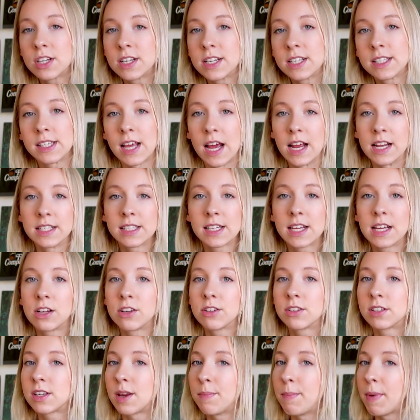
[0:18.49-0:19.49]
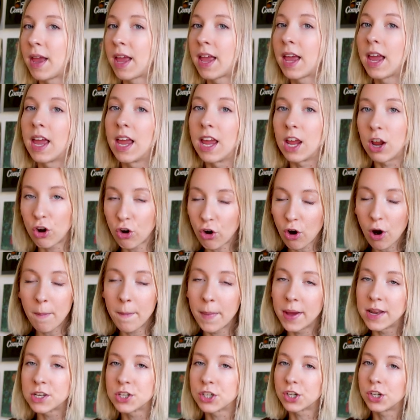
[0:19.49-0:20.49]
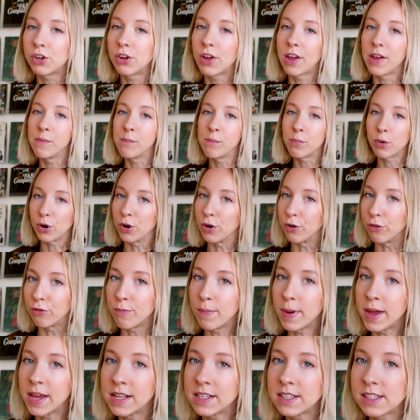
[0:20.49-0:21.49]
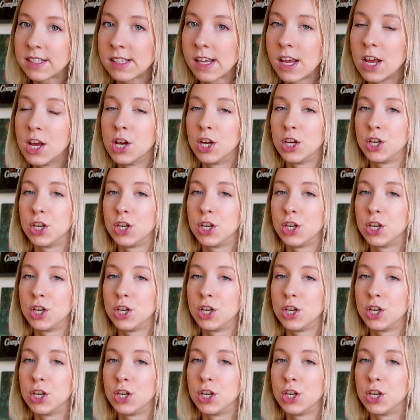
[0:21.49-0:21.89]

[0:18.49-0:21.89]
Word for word: your design skills to make incremental improvements